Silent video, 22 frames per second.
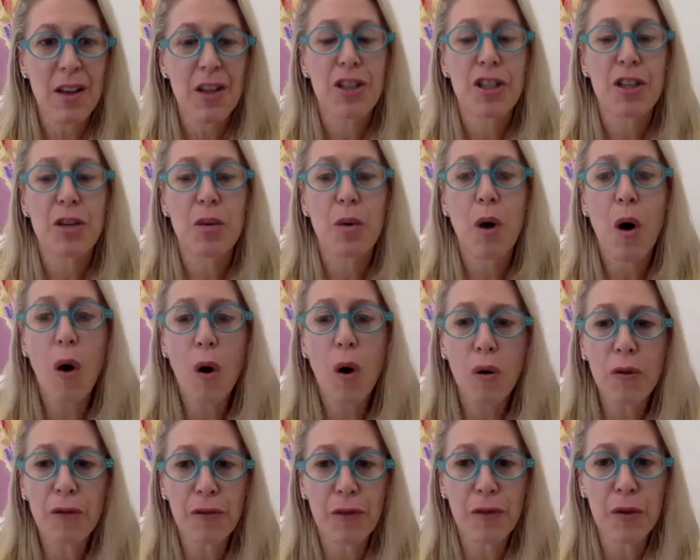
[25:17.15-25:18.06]
So
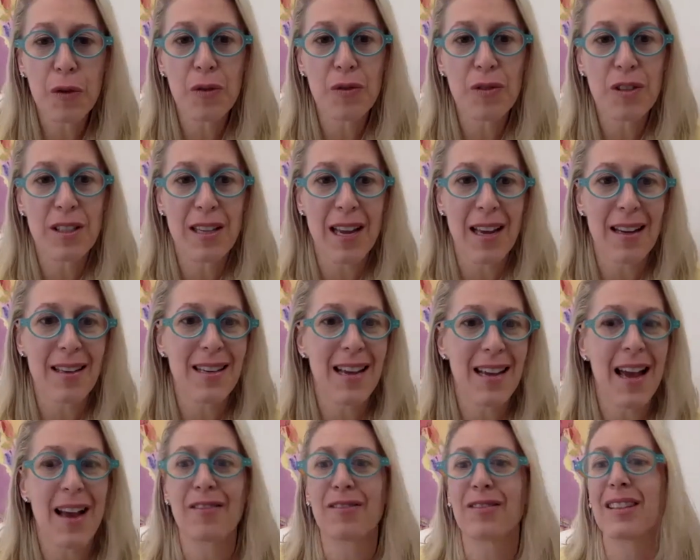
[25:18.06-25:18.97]
whole foods tend to
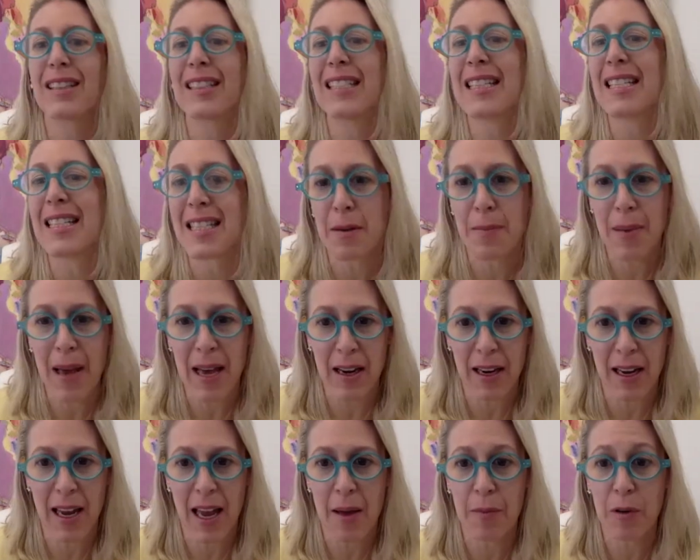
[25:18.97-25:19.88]
have least
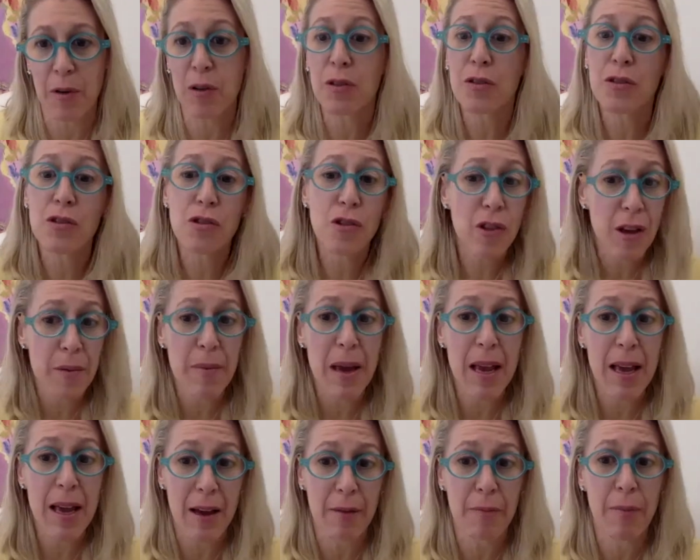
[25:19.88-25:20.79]
amount of chemicals, or they
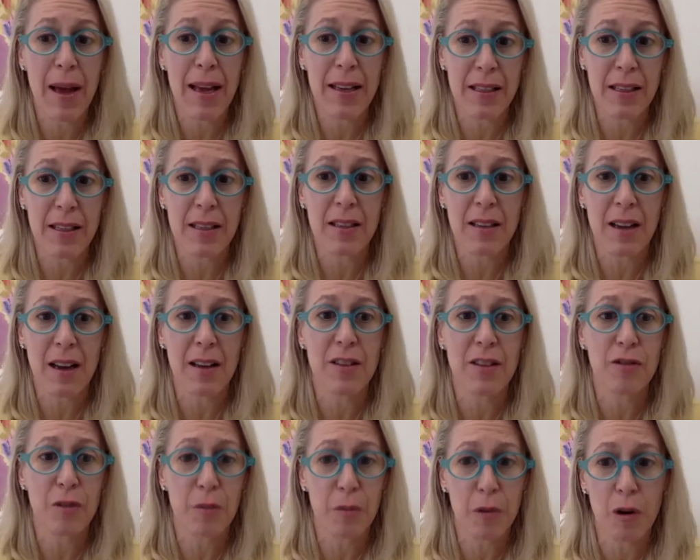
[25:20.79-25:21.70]
may have
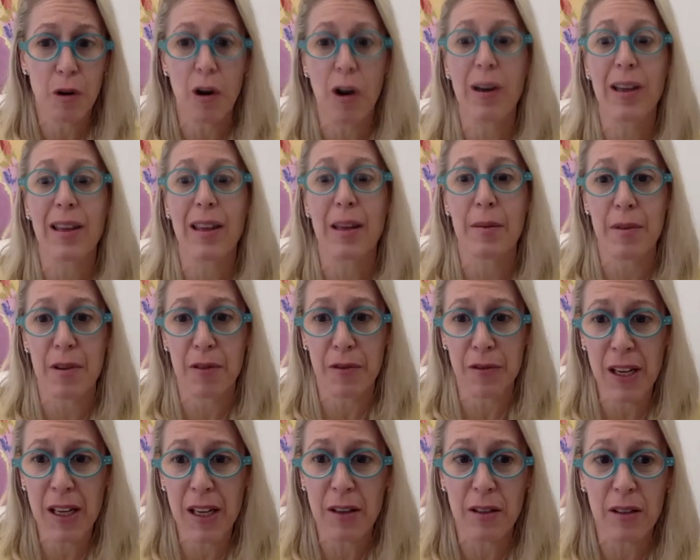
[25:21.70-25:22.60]
pesticides from growing them in
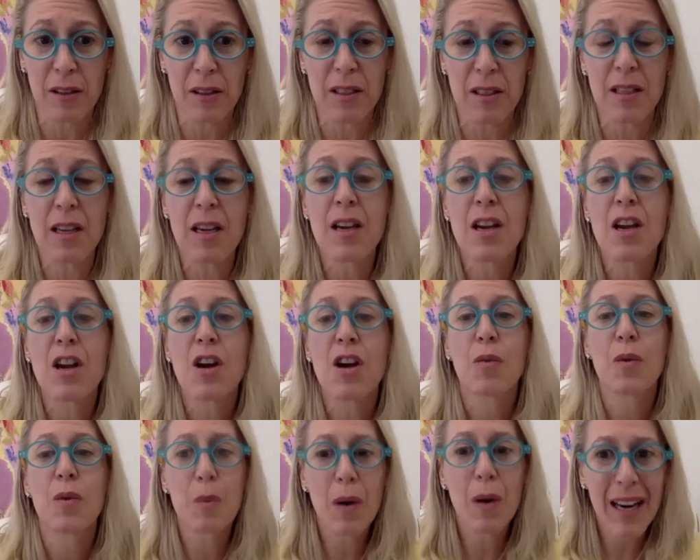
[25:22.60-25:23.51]
fields.
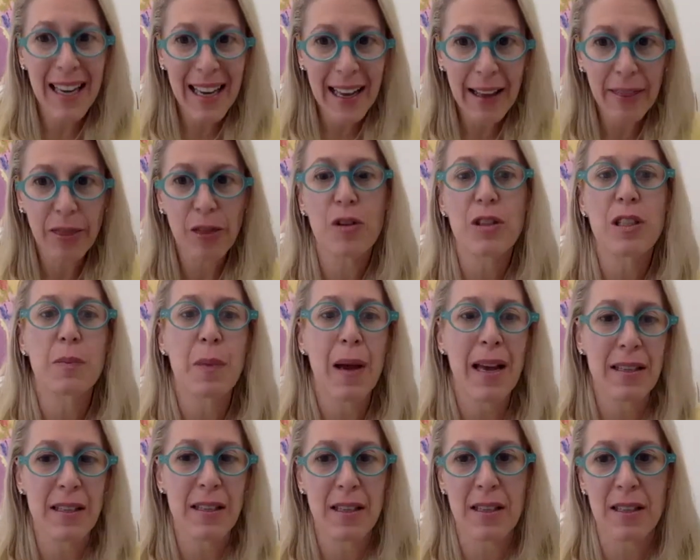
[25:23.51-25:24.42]
We want to get those
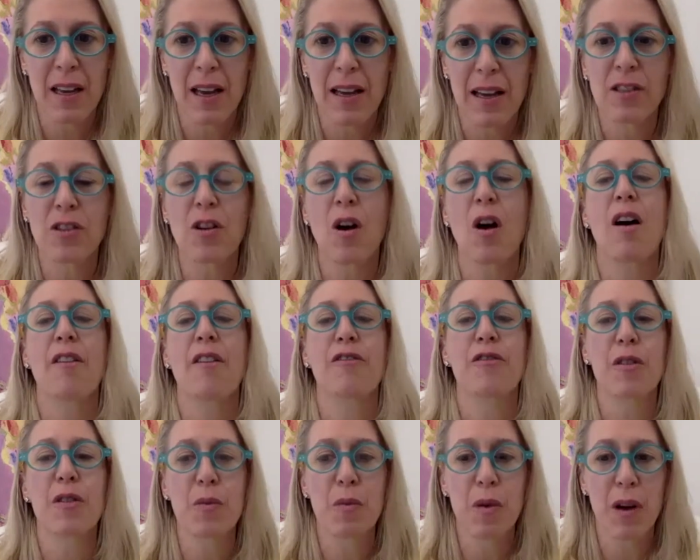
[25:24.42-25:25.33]
pesticides
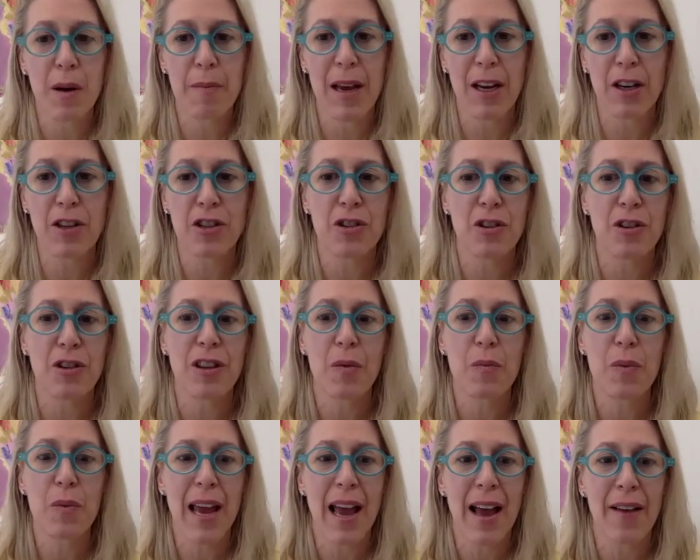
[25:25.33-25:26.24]
off. We want to make sure
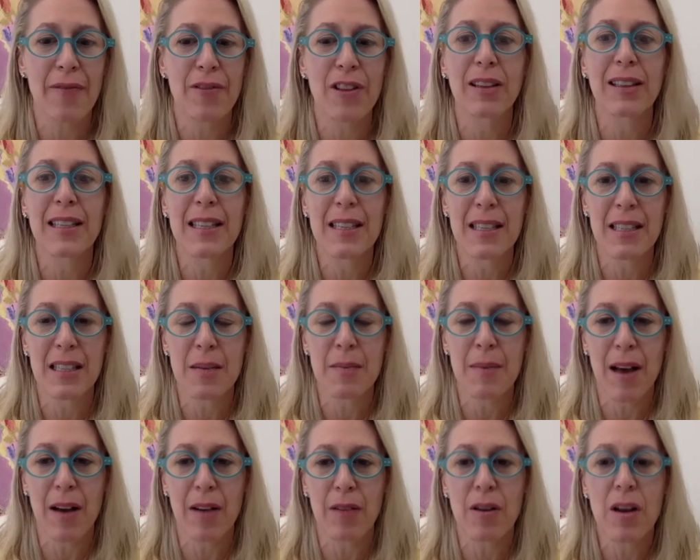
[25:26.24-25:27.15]
that we have the least
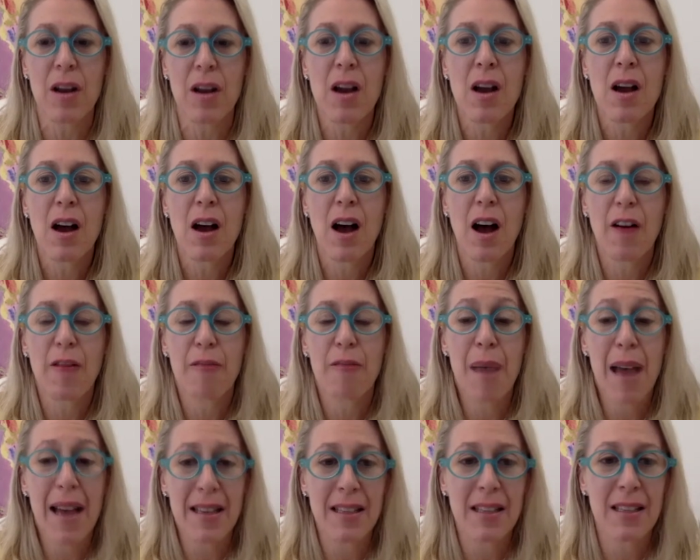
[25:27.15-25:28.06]
amount of
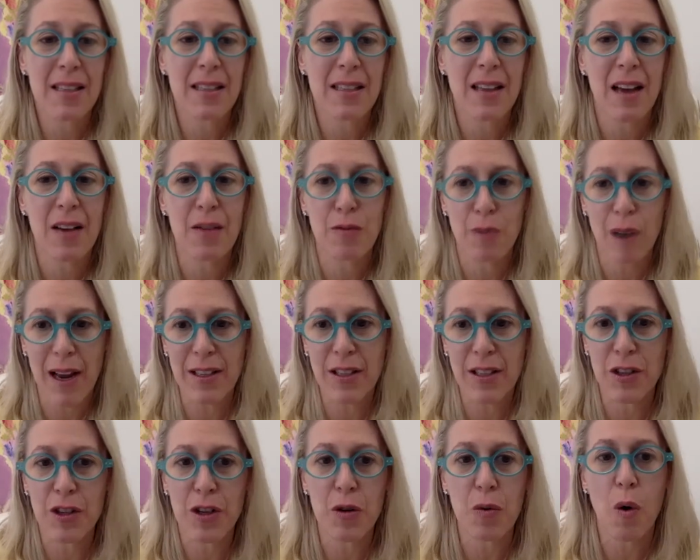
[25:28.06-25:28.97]
pesticide
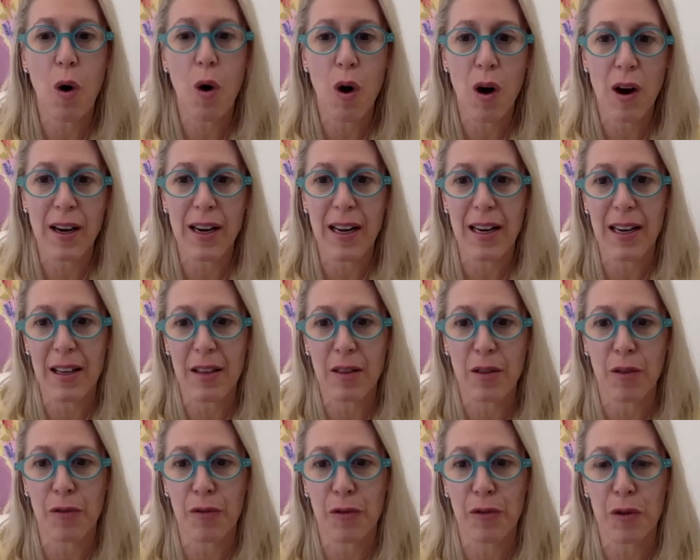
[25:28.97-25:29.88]
residue on and
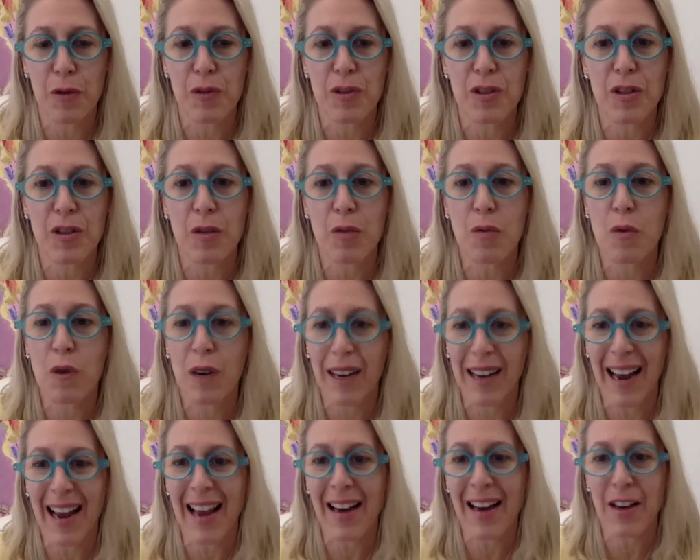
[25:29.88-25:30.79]
in the fruit. So
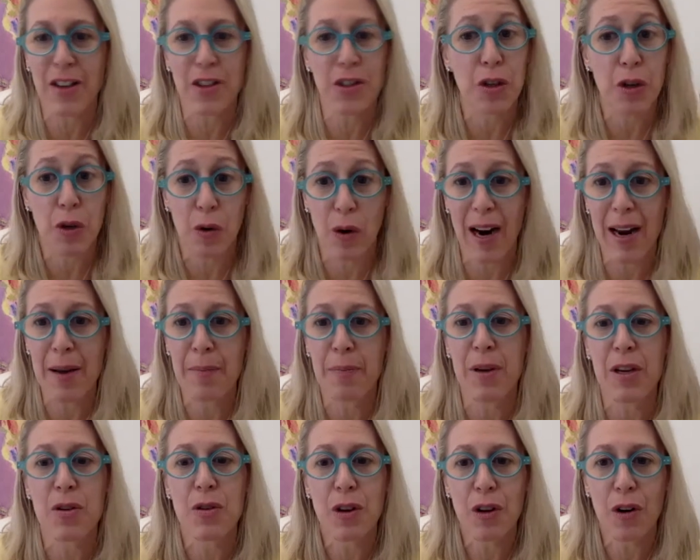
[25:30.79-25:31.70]
organics are great,
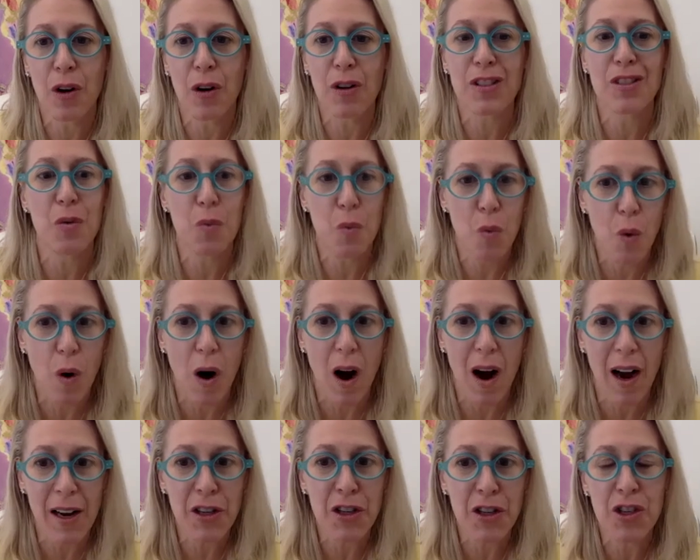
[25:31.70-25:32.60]
but you can also
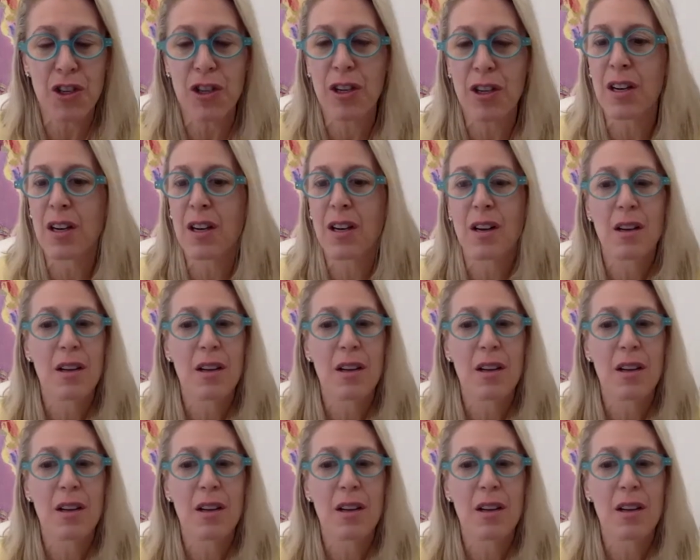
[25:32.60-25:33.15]
wash